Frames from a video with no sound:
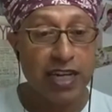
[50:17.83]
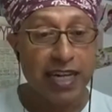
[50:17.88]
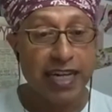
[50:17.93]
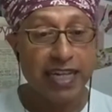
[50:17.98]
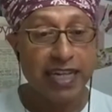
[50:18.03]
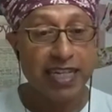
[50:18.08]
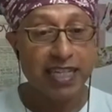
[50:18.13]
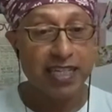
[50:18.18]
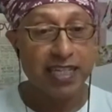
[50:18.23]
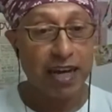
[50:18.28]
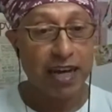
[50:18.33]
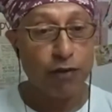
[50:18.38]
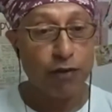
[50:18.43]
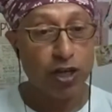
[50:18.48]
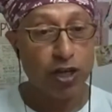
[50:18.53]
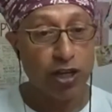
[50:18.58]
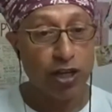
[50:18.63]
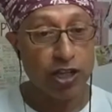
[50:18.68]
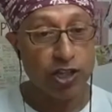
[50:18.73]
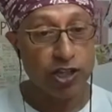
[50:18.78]
it is now
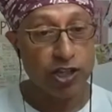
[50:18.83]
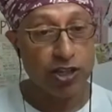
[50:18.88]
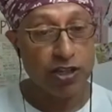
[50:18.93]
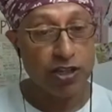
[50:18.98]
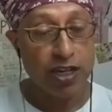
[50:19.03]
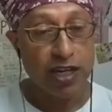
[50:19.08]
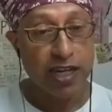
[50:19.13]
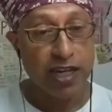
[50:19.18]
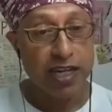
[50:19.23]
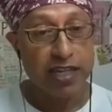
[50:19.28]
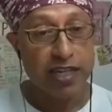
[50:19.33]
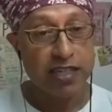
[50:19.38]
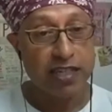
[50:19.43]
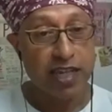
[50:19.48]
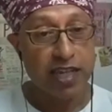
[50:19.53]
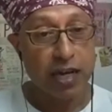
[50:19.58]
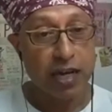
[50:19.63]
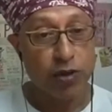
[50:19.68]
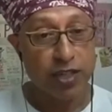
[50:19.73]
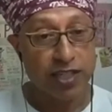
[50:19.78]
a culture, it is
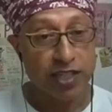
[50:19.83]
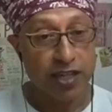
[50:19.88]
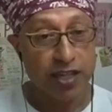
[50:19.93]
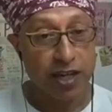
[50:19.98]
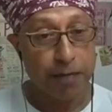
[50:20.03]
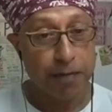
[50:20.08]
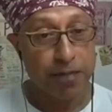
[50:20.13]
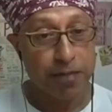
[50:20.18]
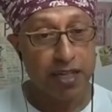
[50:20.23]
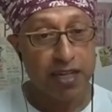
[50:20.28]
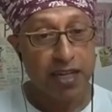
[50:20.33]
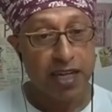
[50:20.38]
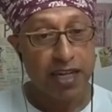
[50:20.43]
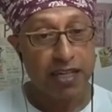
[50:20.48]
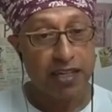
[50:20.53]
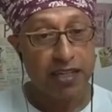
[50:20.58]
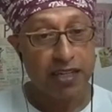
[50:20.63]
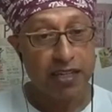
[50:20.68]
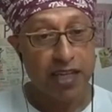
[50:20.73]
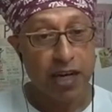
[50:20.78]
now a script, it
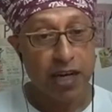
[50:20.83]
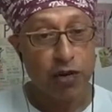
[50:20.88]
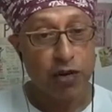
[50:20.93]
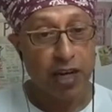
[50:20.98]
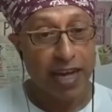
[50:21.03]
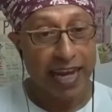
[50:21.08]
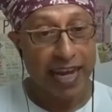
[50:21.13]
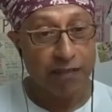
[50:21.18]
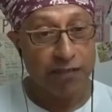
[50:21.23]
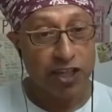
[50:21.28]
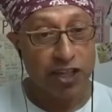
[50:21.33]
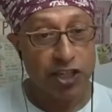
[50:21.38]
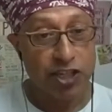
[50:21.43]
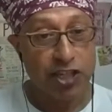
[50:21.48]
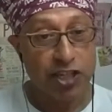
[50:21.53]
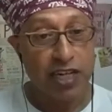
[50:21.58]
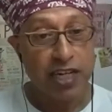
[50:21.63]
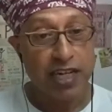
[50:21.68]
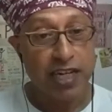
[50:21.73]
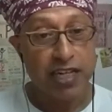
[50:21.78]
is now a language,
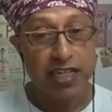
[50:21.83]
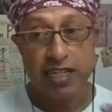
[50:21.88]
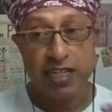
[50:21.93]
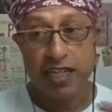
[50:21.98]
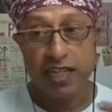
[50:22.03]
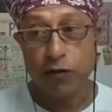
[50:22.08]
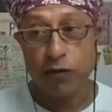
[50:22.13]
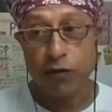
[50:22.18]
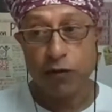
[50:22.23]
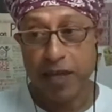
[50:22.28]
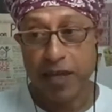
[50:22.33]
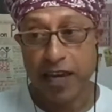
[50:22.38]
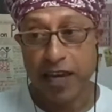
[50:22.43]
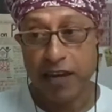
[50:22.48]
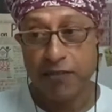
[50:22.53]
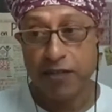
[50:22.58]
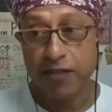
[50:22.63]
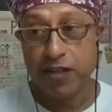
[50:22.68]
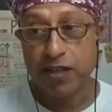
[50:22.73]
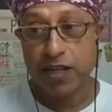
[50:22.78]
it is now a
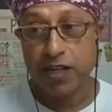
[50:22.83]
behavior,